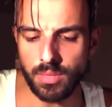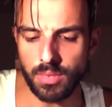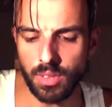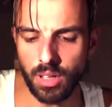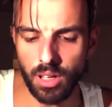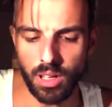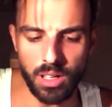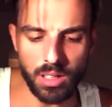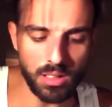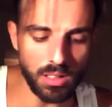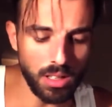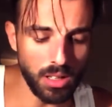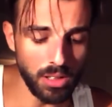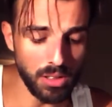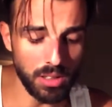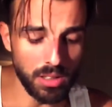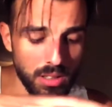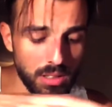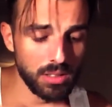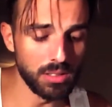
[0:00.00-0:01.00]

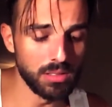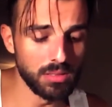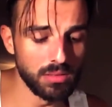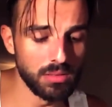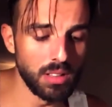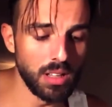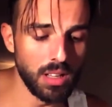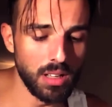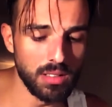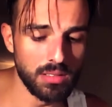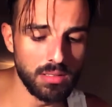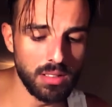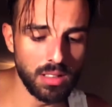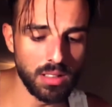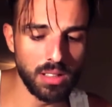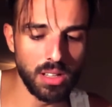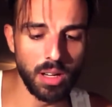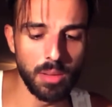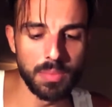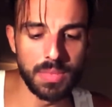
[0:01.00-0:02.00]
on a
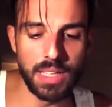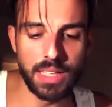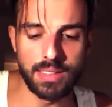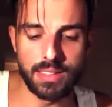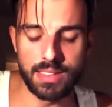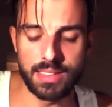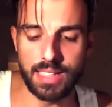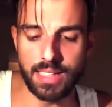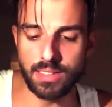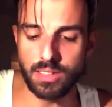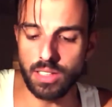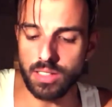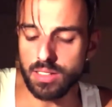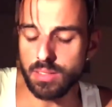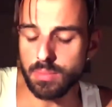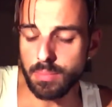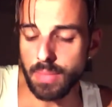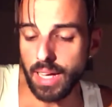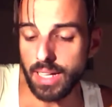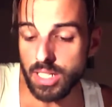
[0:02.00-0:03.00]
cup that
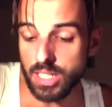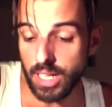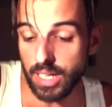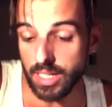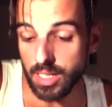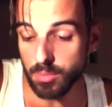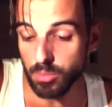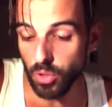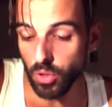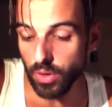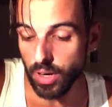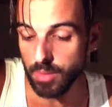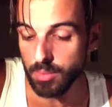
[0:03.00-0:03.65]
doesn't match anymore.